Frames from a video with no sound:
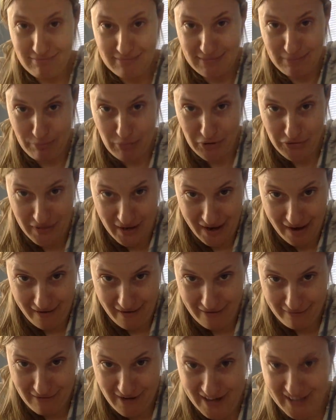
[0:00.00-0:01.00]
Birthday
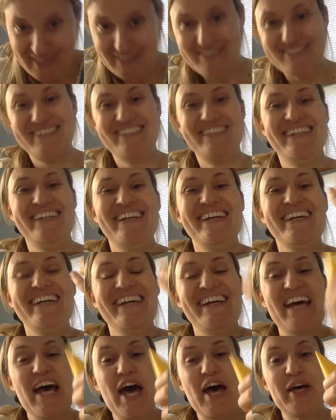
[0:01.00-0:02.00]
hat, right?
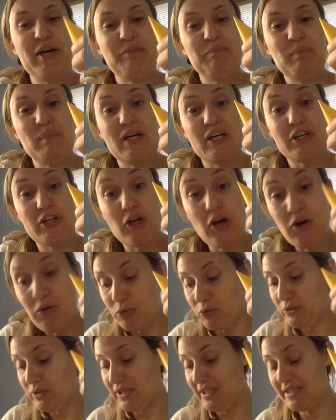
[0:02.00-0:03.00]
A
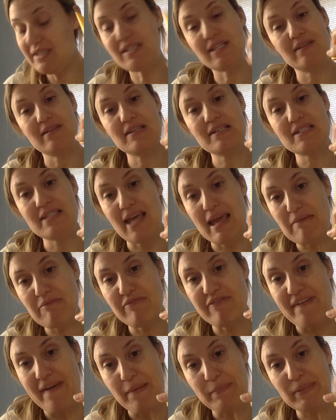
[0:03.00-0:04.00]
cone is in the same
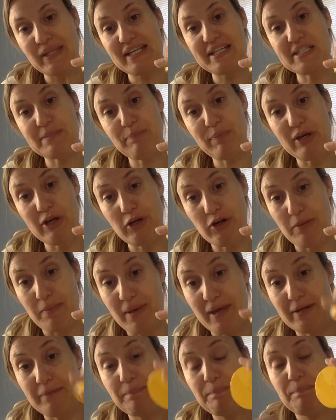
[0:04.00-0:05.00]
family as
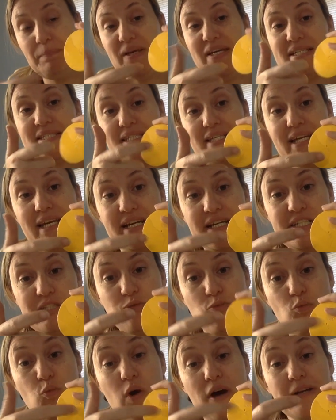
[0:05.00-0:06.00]
pyramid because it has
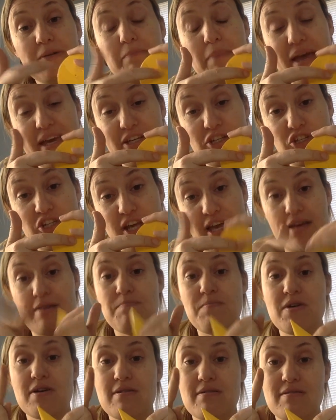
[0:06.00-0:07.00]
one base
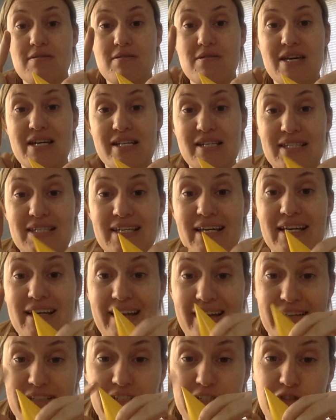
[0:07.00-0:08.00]
shape that is
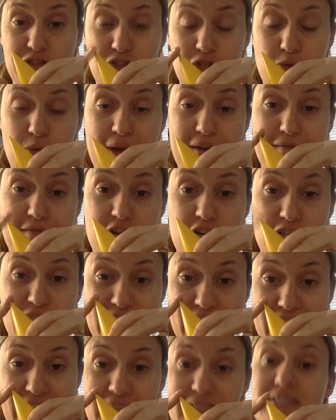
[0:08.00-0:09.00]
connected to a
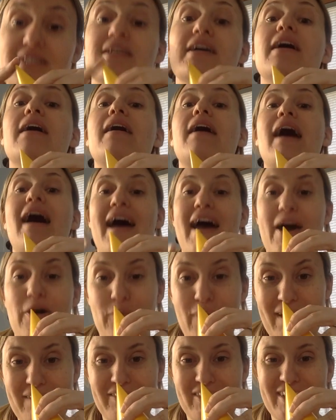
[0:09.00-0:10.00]
vertex.
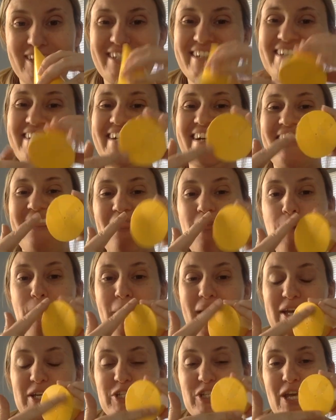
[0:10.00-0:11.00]
However, the
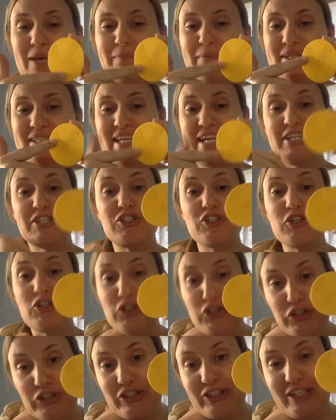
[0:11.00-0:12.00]
base shape is a
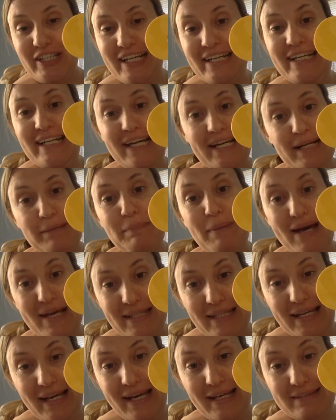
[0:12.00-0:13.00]
circle and not a
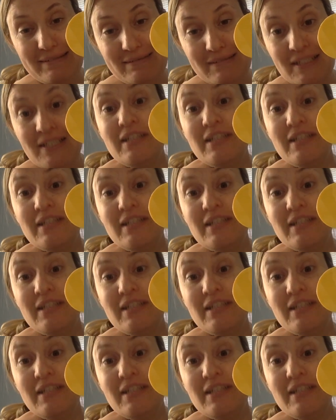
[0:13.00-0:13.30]
polygon.